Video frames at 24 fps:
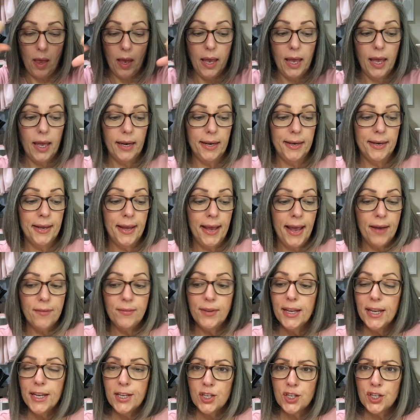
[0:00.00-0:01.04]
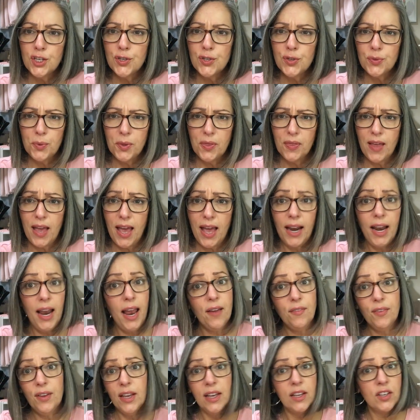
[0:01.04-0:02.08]
and having issues with that,
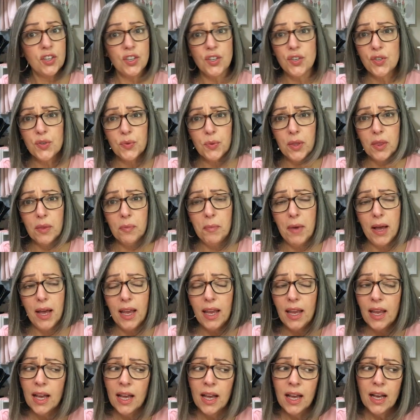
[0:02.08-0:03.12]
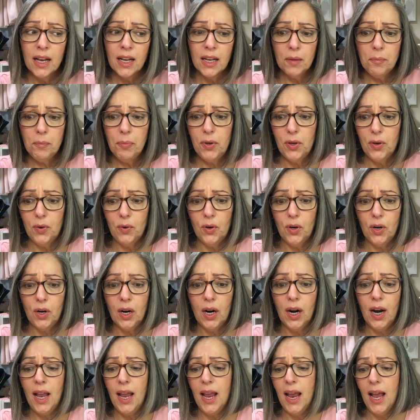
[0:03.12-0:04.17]
having issues with my
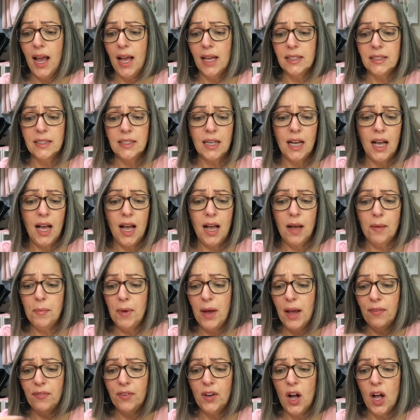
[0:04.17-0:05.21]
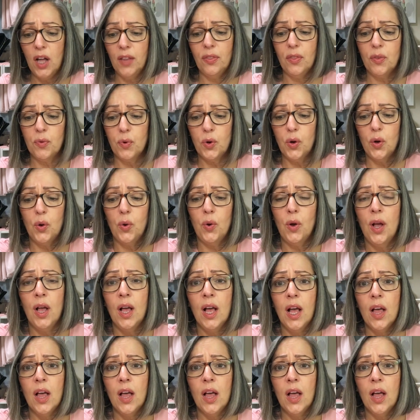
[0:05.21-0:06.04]
computer, and um, I've gone through